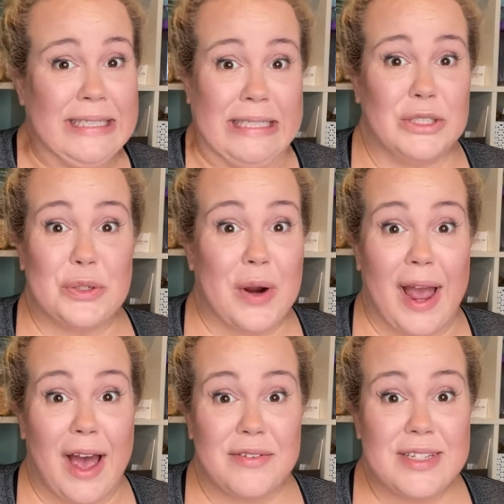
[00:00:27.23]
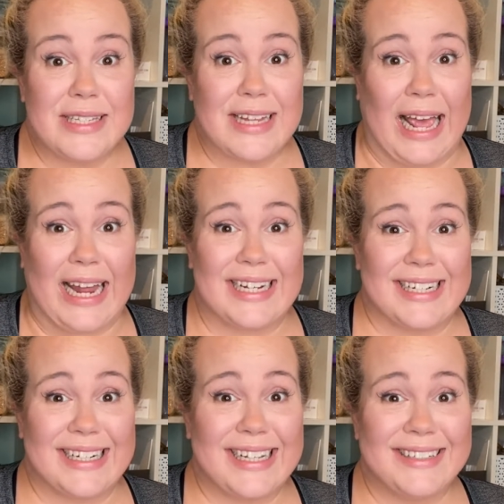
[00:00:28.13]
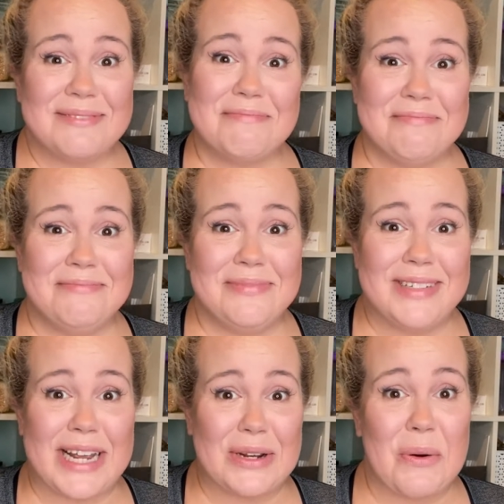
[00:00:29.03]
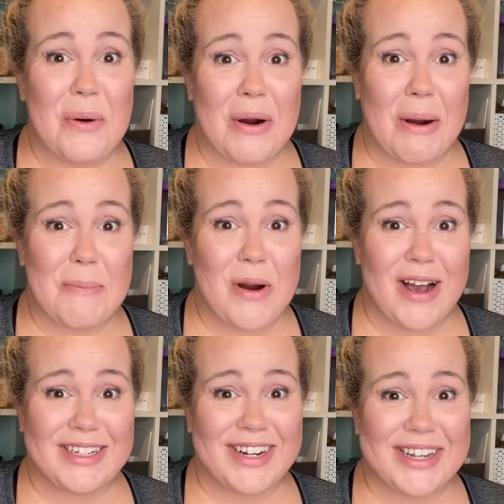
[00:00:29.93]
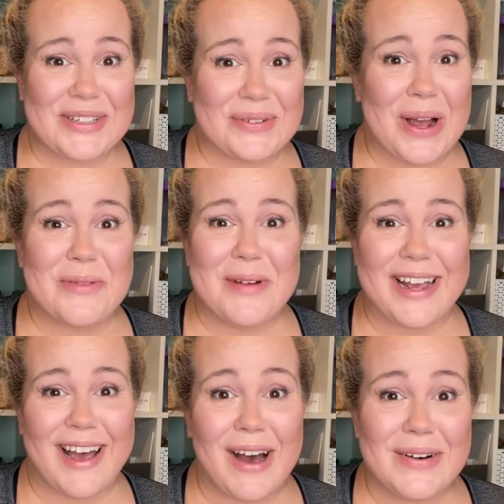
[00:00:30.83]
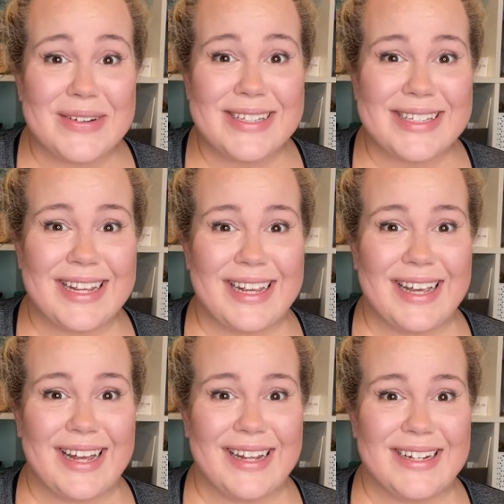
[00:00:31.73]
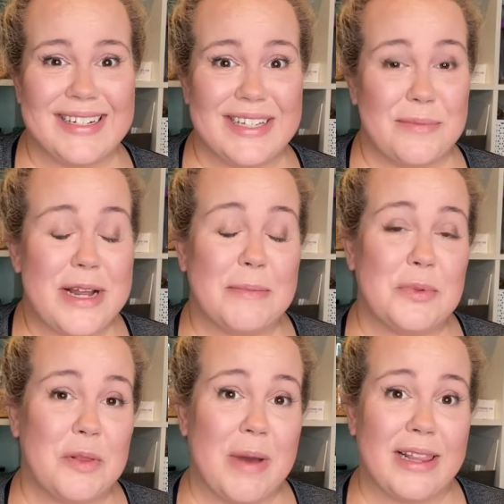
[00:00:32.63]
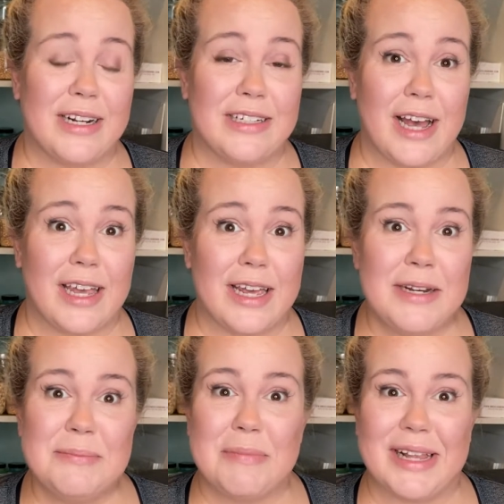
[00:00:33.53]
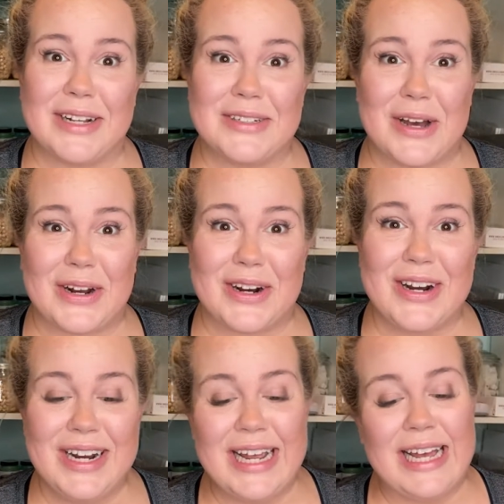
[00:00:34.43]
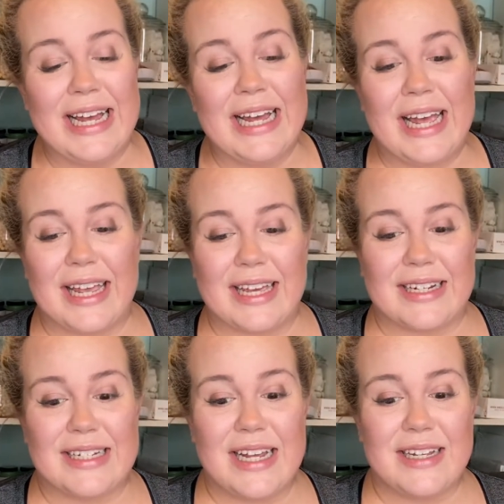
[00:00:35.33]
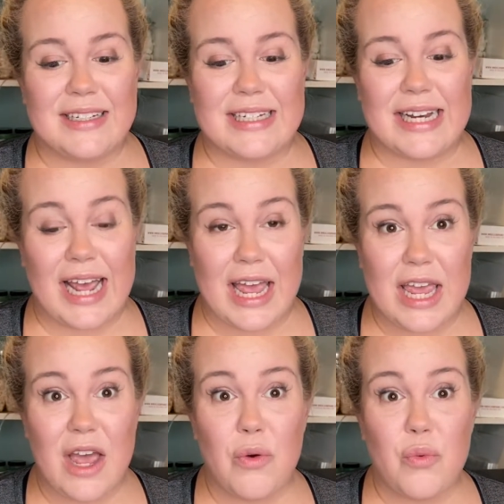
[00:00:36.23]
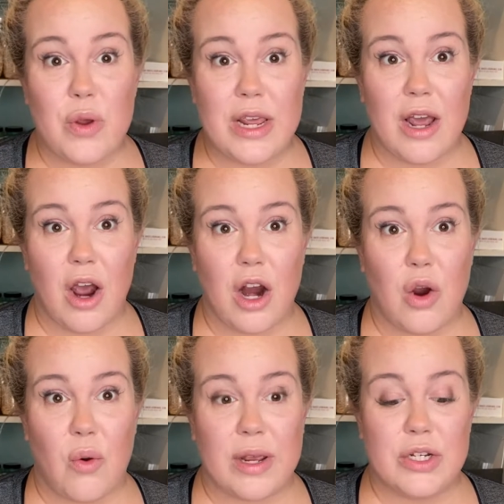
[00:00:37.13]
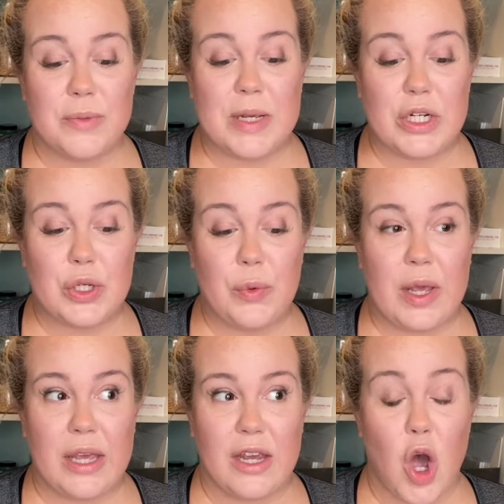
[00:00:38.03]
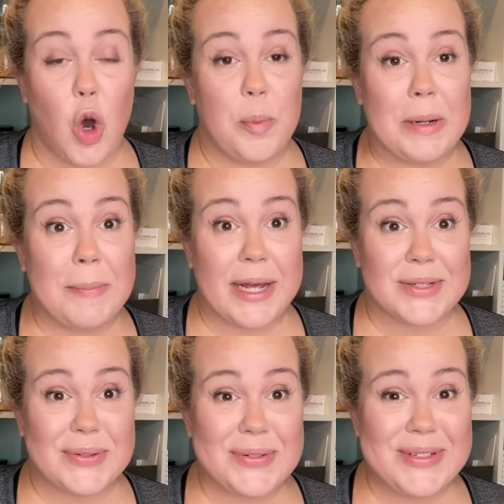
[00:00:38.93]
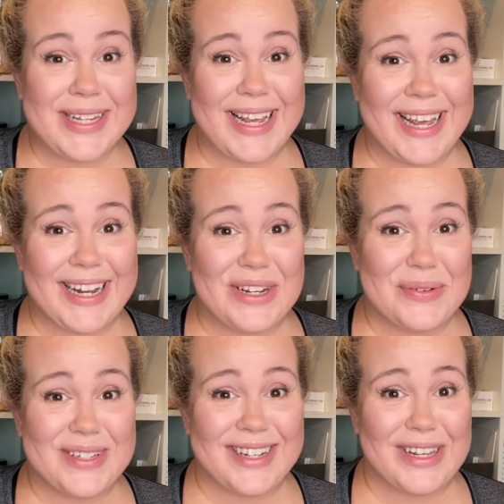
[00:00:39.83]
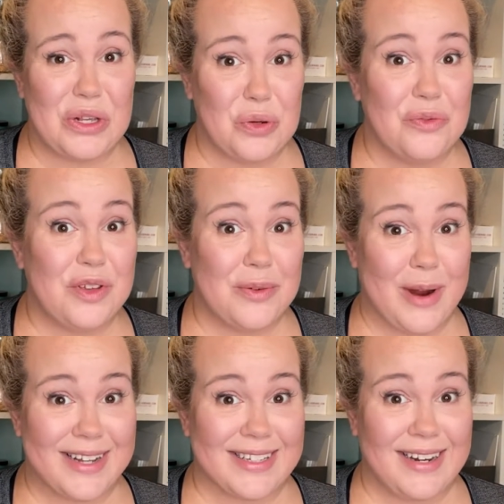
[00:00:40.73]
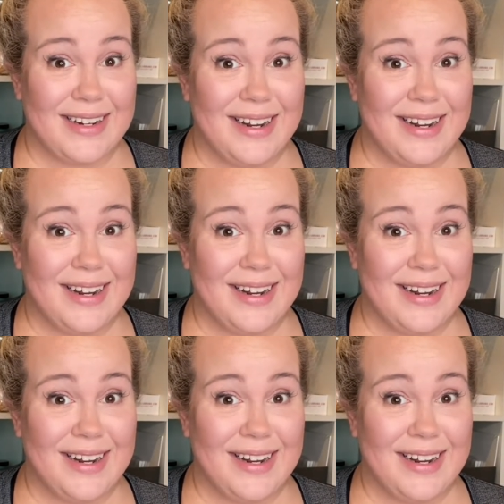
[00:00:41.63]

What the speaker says: crafts and decor projects around my house, and sometimes with my little nugget, my little daughter. And today we are going to be doing open bezels and using UV resin.